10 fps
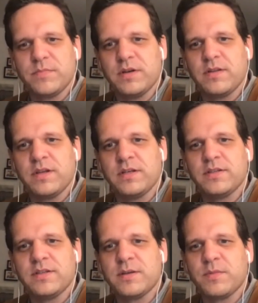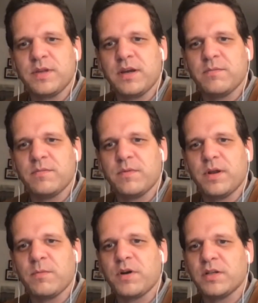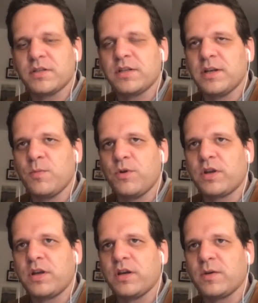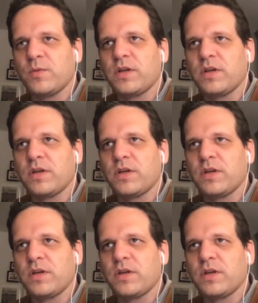And I think this is something I'm constantly working on. We